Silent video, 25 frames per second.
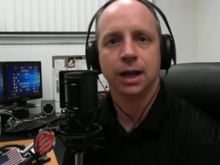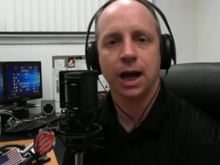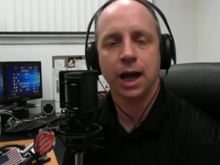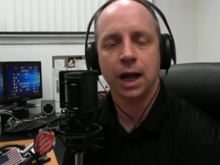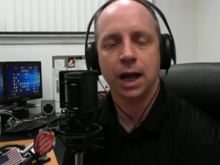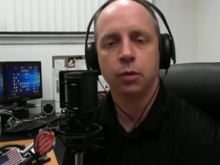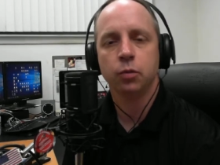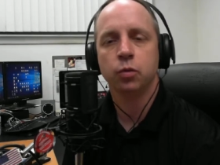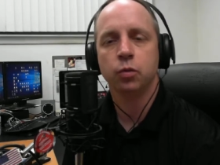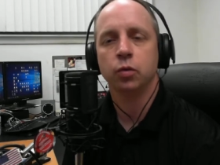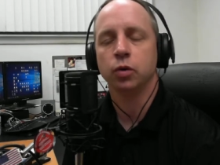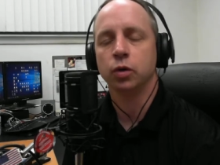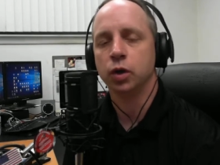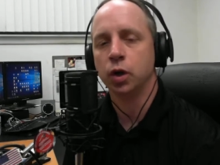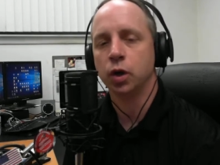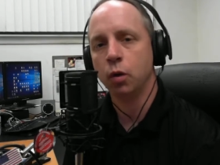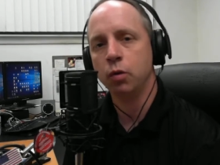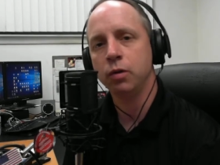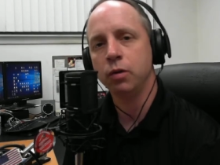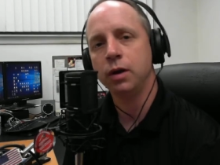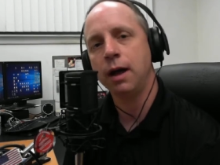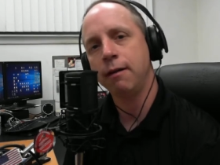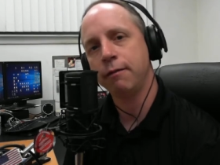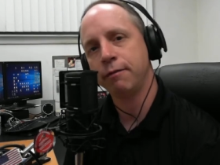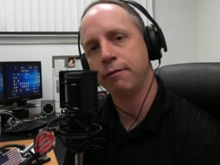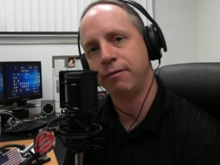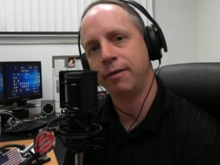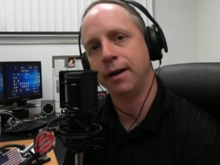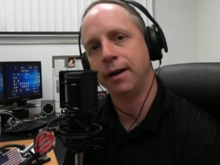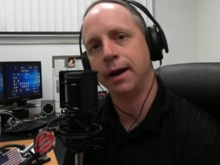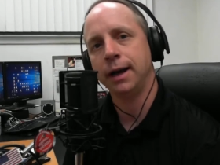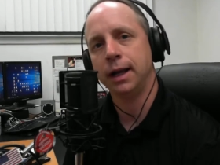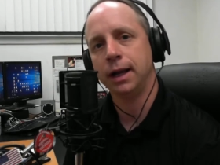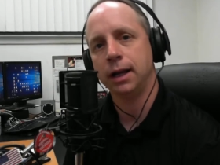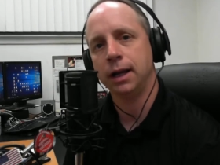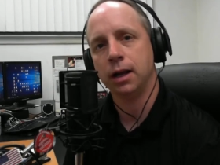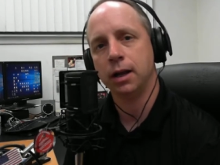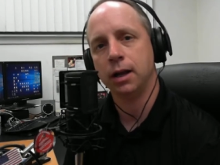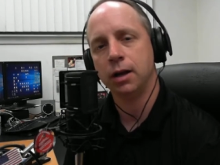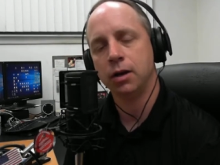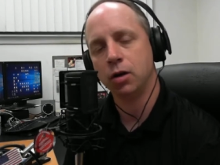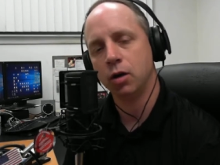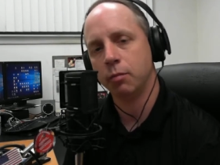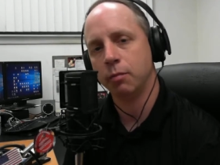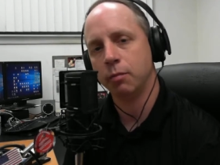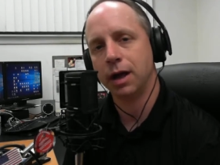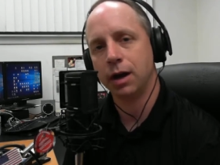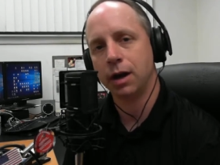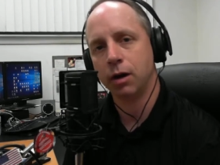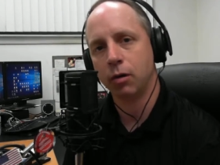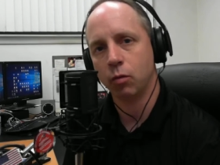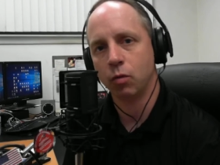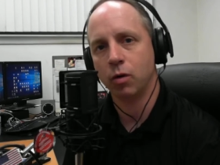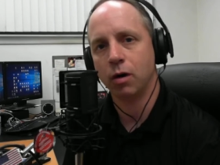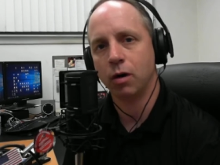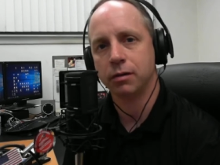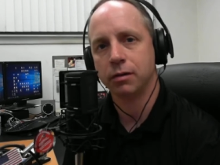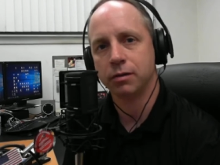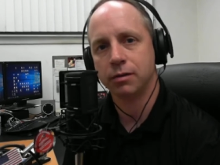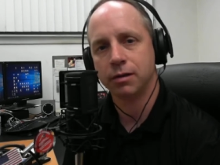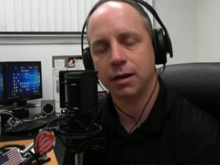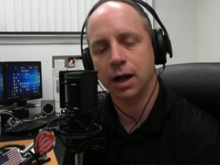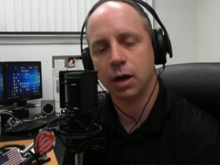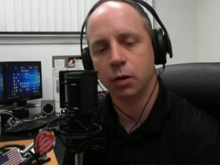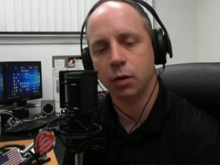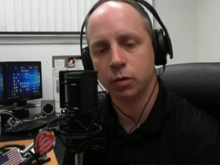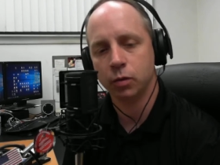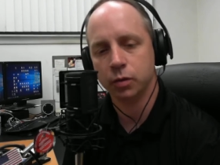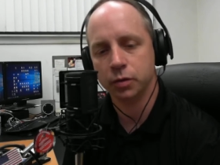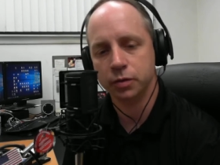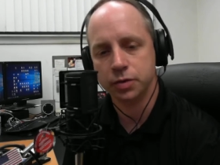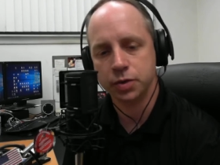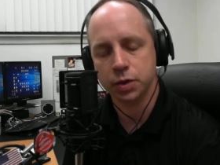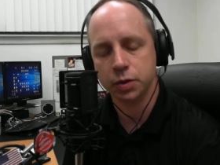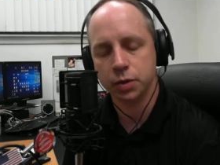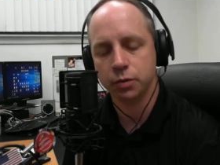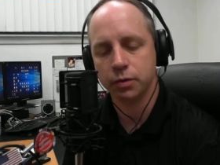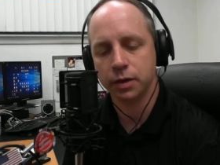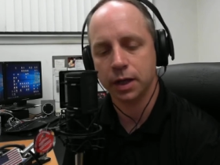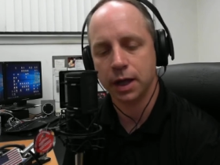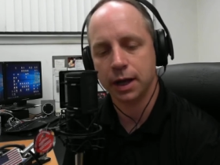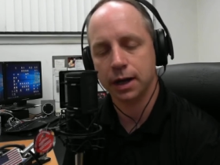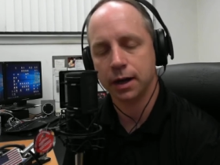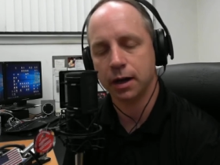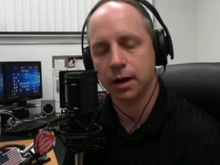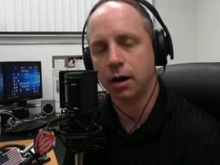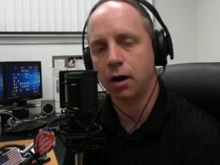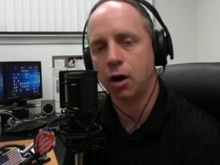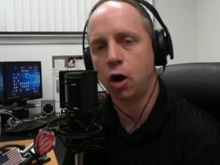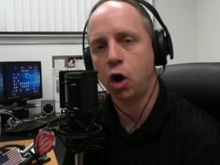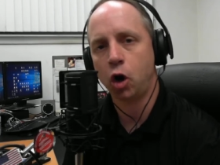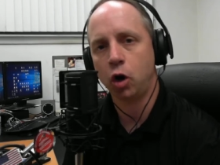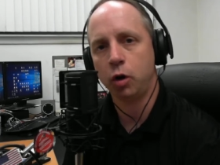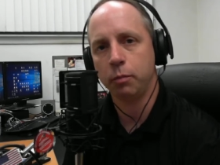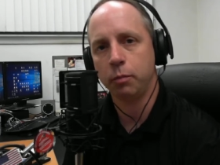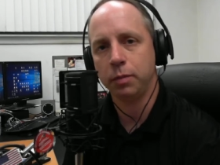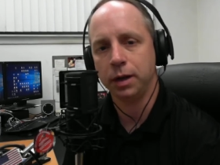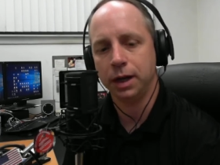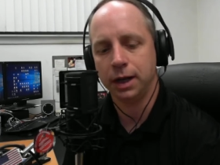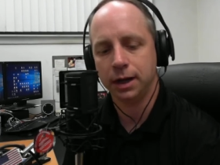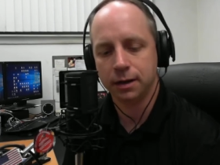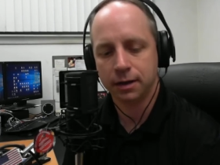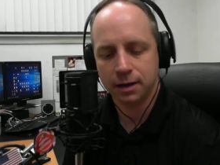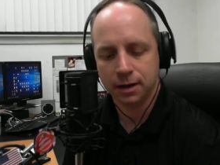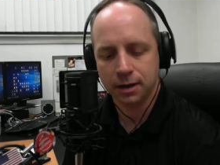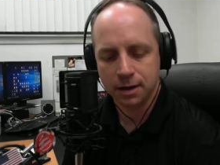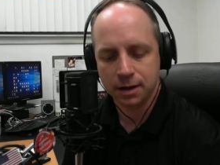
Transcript: I will go down fighting no matter what. I will do that in a heartbeat.